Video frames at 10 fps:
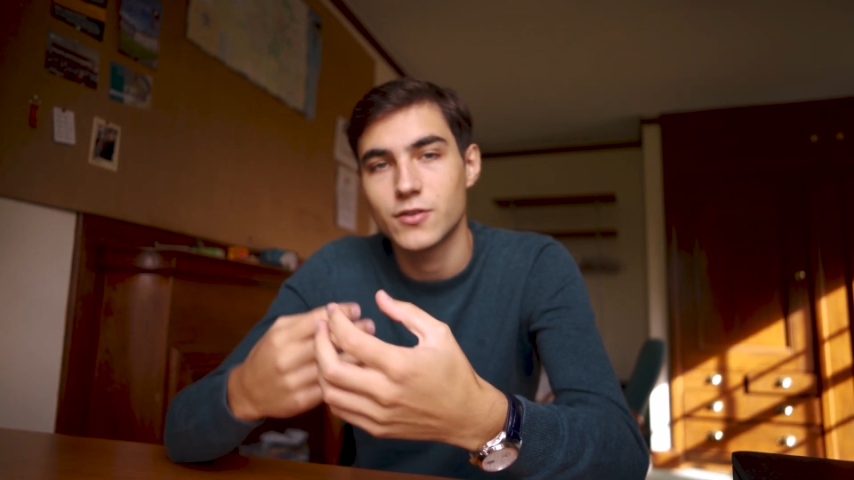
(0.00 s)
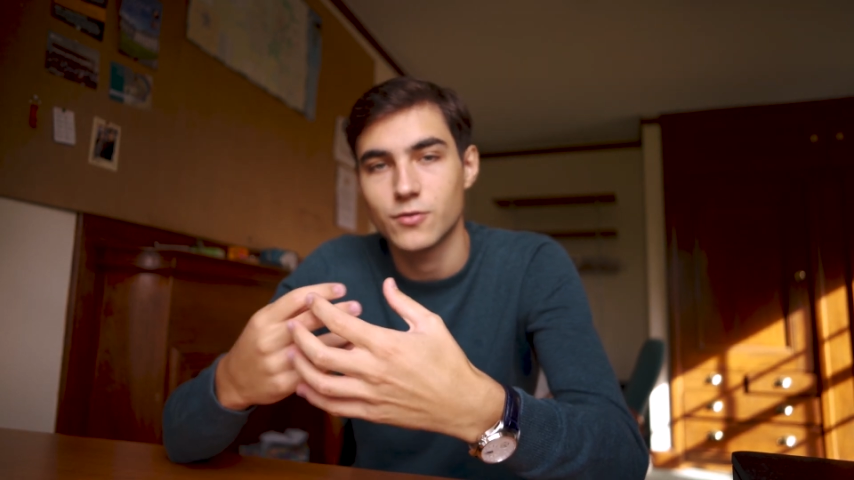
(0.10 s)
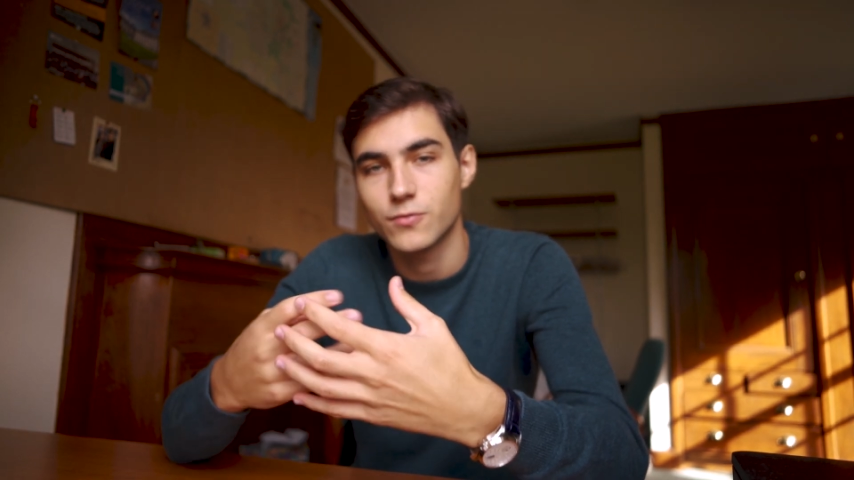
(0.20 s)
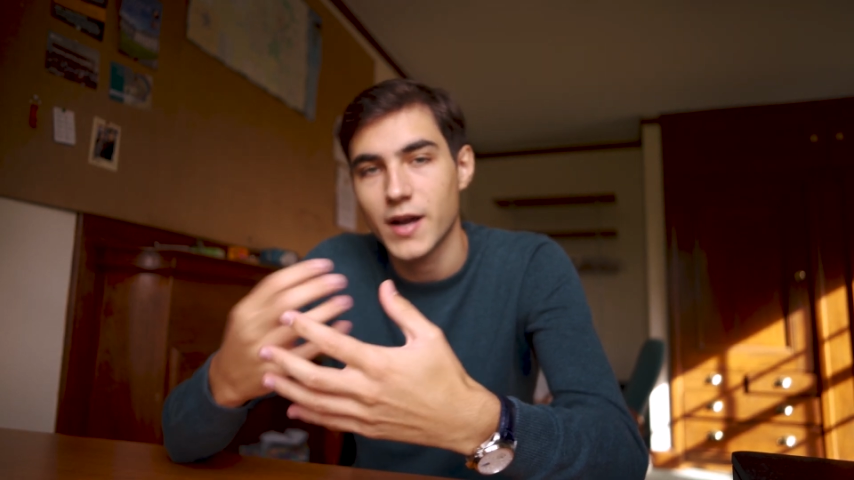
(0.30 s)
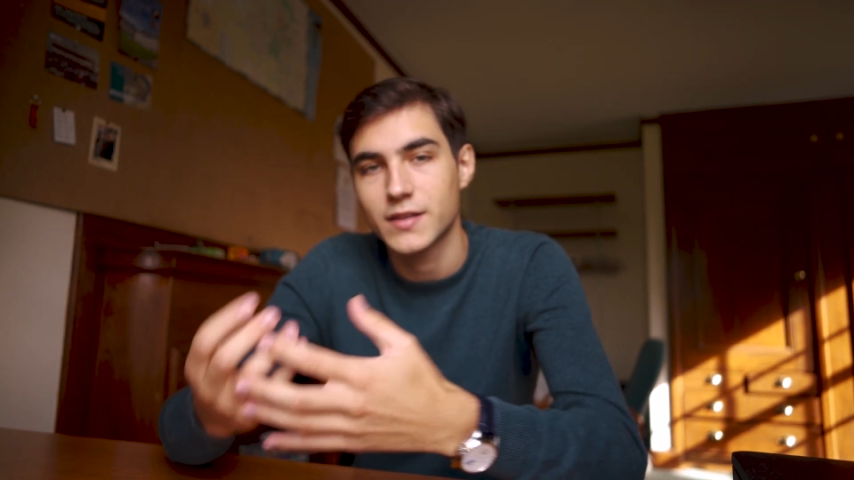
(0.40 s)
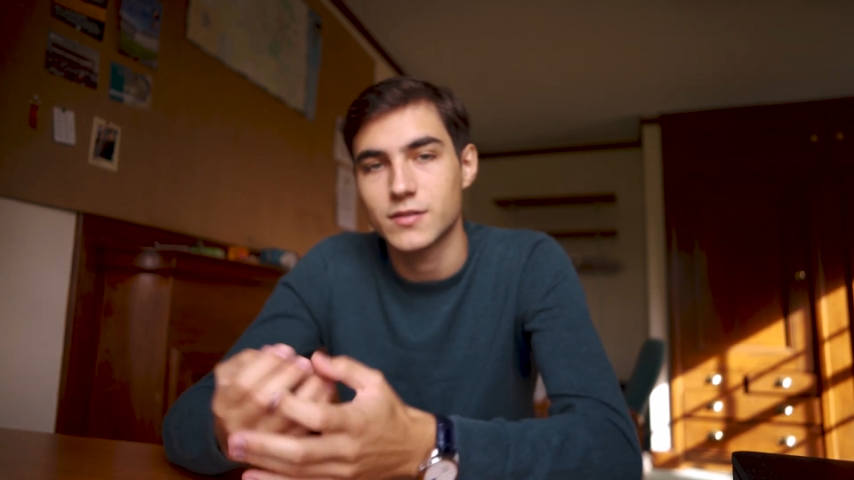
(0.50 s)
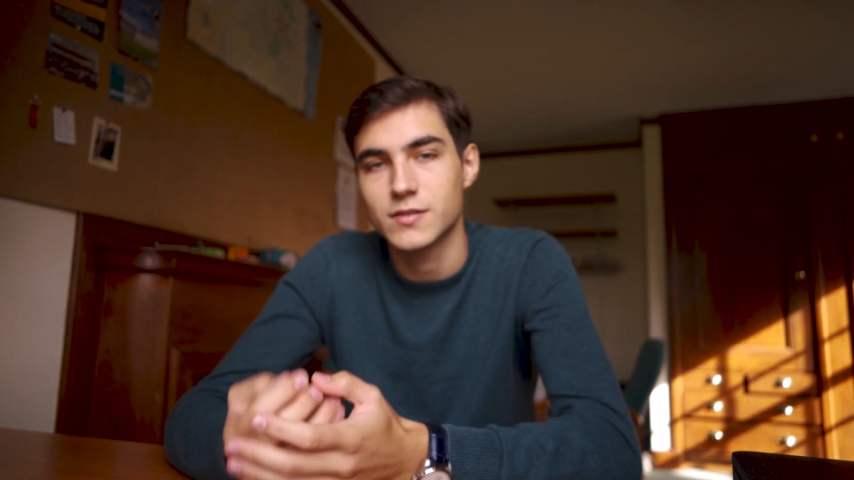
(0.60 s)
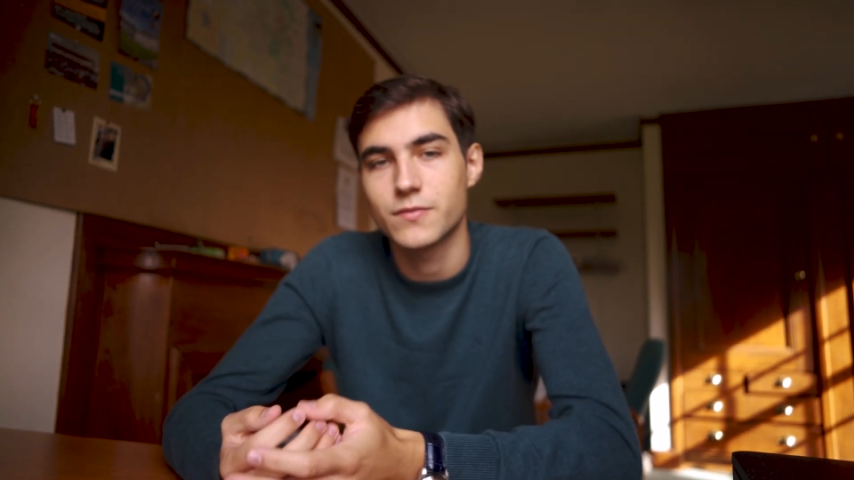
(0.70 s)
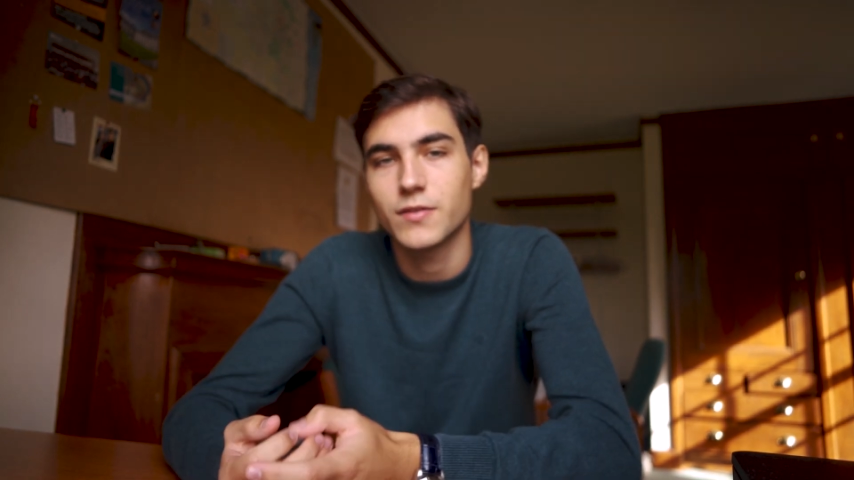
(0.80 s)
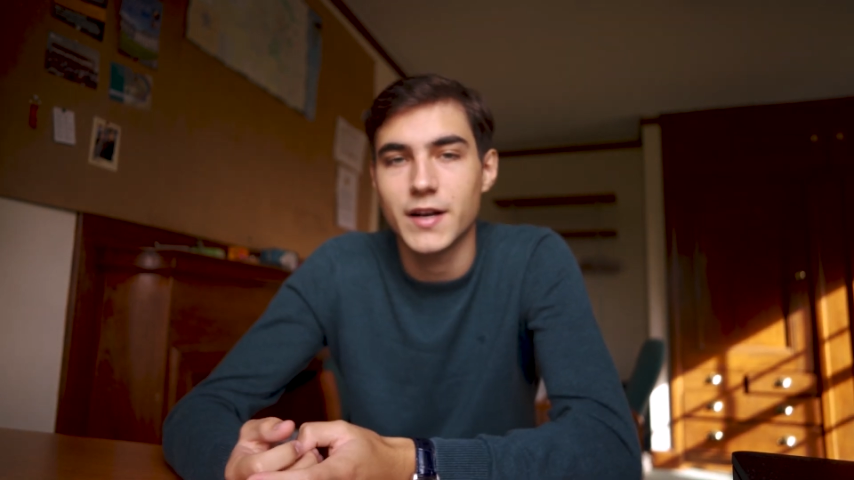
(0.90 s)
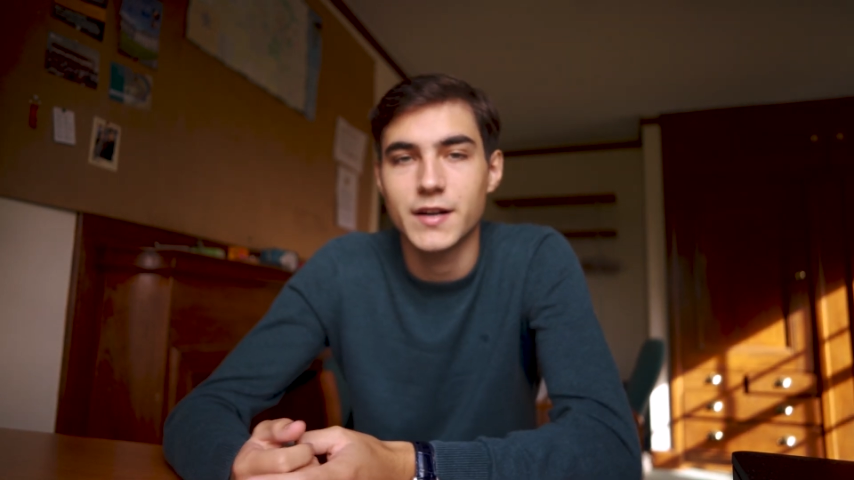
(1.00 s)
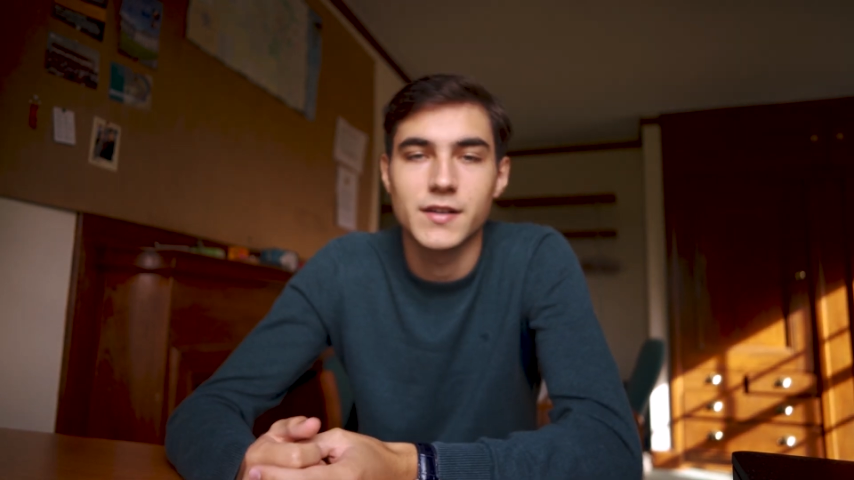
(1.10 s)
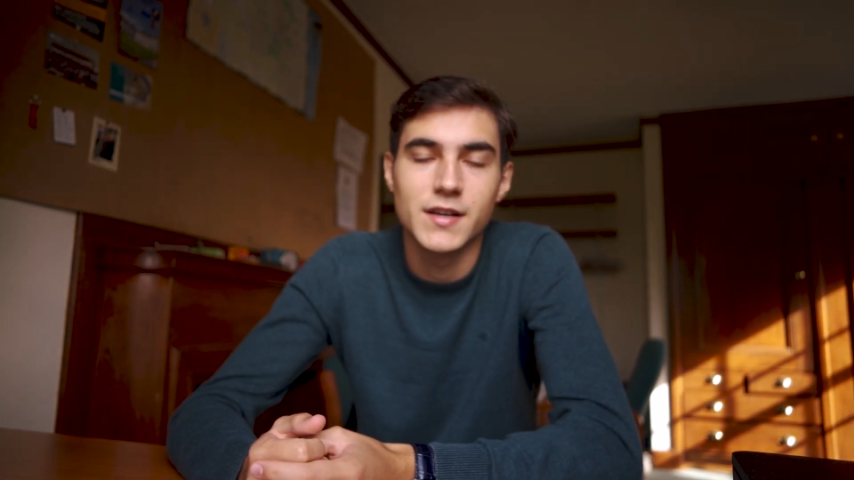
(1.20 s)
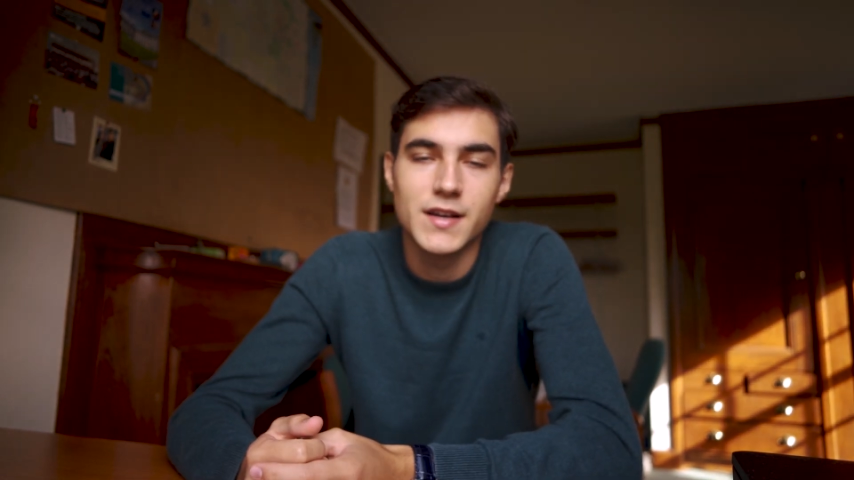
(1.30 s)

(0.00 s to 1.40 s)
your writer's flair.